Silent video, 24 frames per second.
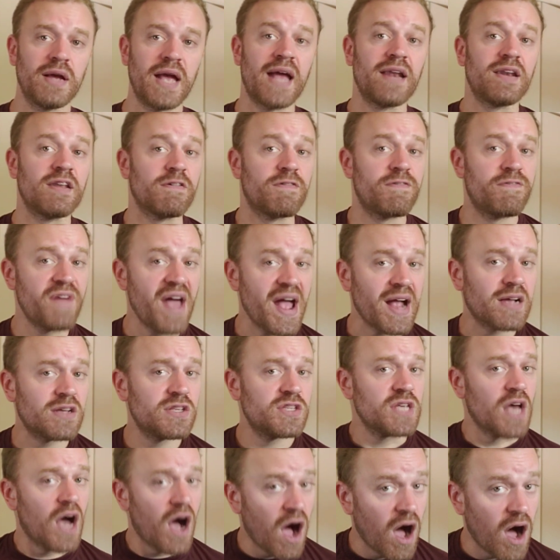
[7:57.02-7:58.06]
and
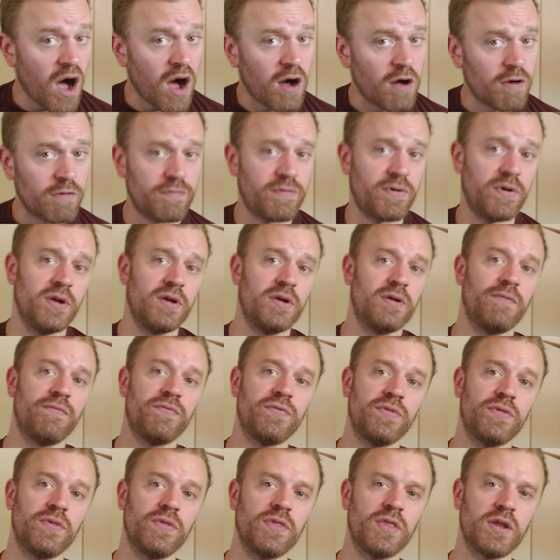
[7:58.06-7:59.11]
effects of
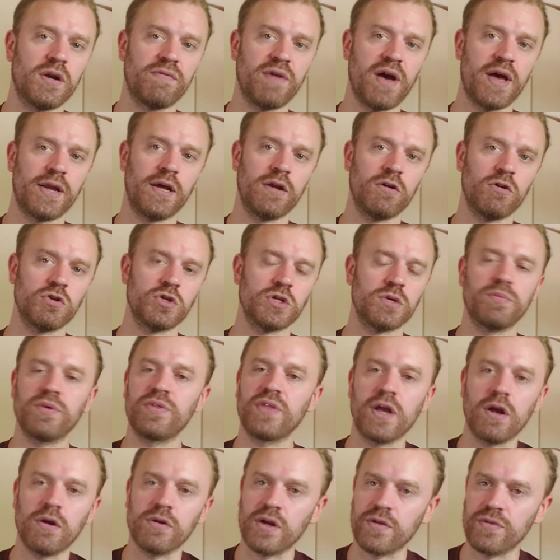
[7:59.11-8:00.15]
the divine energy, but
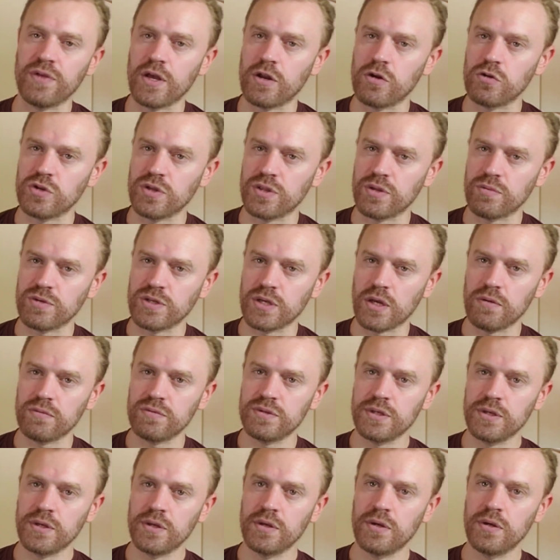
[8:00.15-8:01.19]
they are not the energy
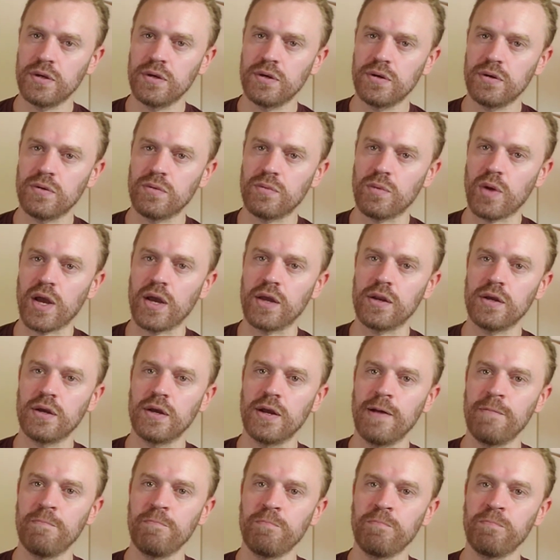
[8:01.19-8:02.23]
themselves, right?
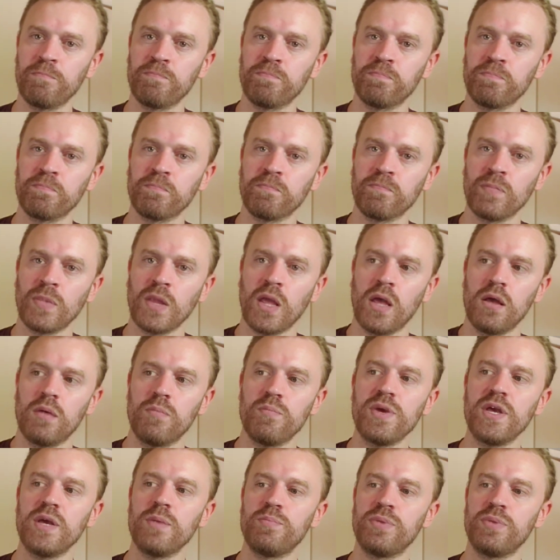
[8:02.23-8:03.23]
Me